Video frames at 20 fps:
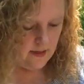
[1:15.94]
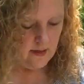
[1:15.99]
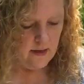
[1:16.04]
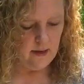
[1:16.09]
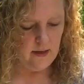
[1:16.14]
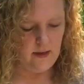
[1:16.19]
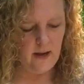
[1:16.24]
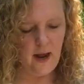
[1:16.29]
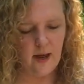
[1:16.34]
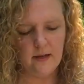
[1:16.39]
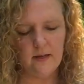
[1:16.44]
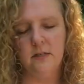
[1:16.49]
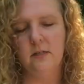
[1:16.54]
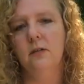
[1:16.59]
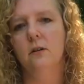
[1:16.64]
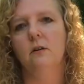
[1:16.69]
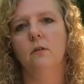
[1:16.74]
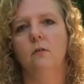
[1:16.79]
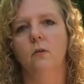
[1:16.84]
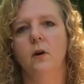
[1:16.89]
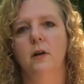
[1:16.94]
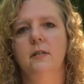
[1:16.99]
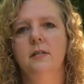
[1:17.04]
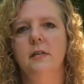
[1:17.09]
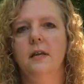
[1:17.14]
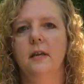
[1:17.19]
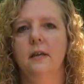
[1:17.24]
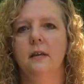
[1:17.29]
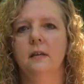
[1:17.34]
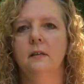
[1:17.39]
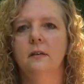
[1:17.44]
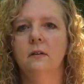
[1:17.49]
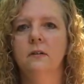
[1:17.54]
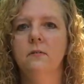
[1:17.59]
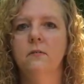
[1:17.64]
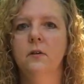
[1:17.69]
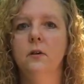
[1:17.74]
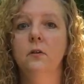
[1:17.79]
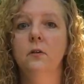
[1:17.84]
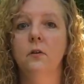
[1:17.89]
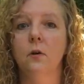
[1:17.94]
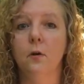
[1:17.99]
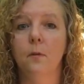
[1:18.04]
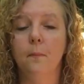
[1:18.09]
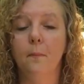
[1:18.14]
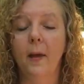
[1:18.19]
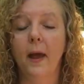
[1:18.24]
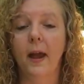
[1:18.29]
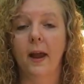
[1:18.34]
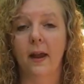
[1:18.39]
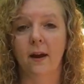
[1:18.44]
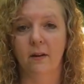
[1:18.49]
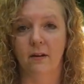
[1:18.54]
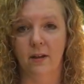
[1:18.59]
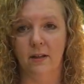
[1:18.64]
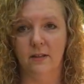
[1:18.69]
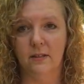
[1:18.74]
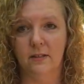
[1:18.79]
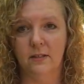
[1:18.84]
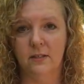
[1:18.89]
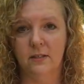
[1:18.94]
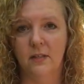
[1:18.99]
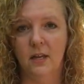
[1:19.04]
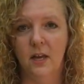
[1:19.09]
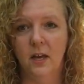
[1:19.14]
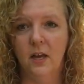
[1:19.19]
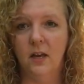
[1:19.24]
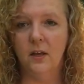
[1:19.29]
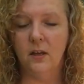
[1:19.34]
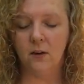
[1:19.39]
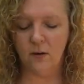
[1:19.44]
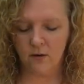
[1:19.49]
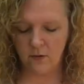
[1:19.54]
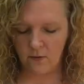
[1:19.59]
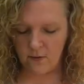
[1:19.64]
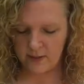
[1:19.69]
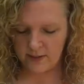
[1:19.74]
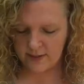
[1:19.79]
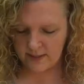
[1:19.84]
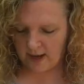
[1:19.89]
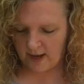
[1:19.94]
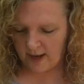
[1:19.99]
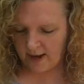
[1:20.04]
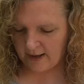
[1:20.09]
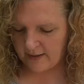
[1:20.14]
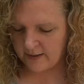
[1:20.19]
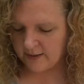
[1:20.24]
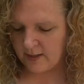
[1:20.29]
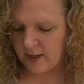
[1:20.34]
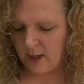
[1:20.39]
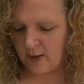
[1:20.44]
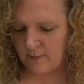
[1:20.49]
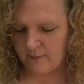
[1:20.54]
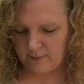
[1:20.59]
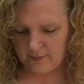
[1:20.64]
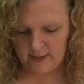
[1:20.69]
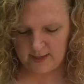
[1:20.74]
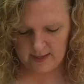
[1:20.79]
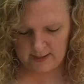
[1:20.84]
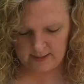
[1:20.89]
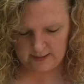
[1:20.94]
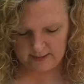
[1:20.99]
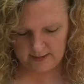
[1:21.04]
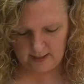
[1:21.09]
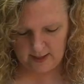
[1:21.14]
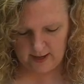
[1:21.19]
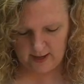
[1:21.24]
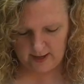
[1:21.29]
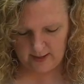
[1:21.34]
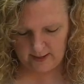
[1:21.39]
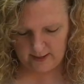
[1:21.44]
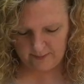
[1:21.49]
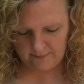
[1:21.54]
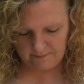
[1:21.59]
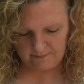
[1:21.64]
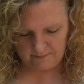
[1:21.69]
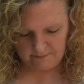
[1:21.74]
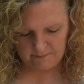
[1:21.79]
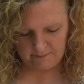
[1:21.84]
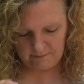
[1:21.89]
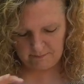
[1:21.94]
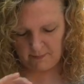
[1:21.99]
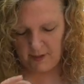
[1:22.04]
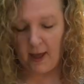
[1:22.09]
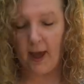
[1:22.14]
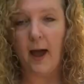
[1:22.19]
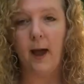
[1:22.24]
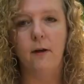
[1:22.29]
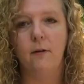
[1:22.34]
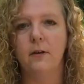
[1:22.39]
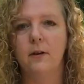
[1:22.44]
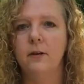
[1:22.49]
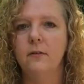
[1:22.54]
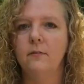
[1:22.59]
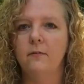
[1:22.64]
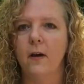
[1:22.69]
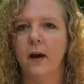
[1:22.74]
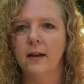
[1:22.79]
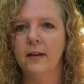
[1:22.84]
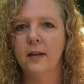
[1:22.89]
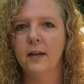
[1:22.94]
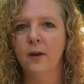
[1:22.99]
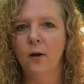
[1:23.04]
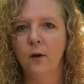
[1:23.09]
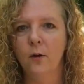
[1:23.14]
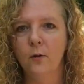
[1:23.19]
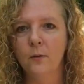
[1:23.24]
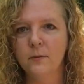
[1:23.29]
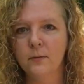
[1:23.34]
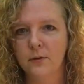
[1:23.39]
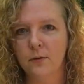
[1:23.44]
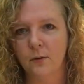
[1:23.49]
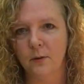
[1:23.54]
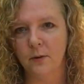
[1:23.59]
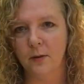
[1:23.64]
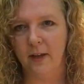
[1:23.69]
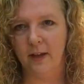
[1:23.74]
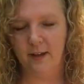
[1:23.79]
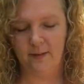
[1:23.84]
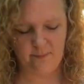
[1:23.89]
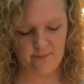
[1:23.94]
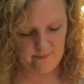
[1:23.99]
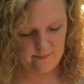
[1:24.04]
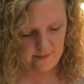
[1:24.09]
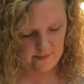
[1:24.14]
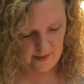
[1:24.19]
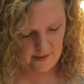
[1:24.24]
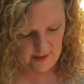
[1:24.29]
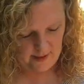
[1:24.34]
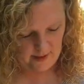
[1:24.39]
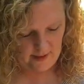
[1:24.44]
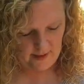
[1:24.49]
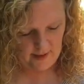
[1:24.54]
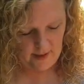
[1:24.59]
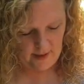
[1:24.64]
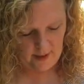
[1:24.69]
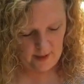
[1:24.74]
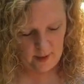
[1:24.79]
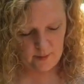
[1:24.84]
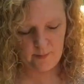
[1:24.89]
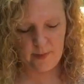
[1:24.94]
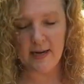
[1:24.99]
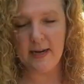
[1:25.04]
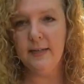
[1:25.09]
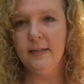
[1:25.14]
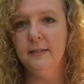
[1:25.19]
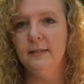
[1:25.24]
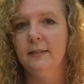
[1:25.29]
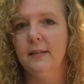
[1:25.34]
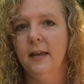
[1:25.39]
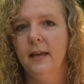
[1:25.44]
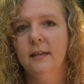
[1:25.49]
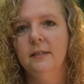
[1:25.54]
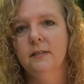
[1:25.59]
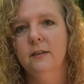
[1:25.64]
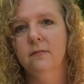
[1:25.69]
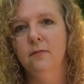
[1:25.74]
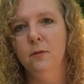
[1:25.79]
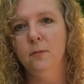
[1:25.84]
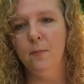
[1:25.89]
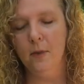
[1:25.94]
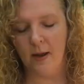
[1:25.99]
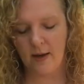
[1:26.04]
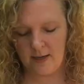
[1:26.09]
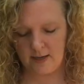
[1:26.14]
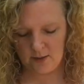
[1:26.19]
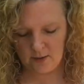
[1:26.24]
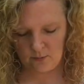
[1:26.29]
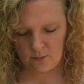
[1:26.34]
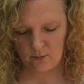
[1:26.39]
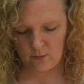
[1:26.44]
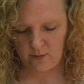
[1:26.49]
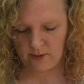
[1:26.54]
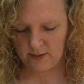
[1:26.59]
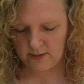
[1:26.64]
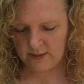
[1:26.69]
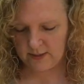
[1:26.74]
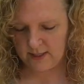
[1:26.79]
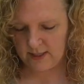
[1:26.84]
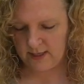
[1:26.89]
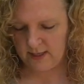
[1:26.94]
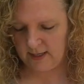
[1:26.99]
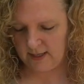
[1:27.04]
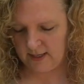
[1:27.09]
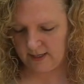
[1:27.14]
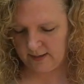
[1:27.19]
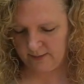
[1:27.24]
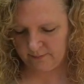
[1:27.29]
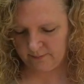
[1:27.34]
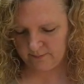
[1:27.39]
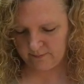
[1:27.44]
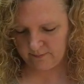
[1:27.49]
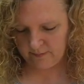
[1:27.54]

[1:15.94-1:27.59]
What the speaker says: Next, you're going to interview your parents. You're going to ask them things like, how are you finding homeschooling? How many days have you been in quarantine?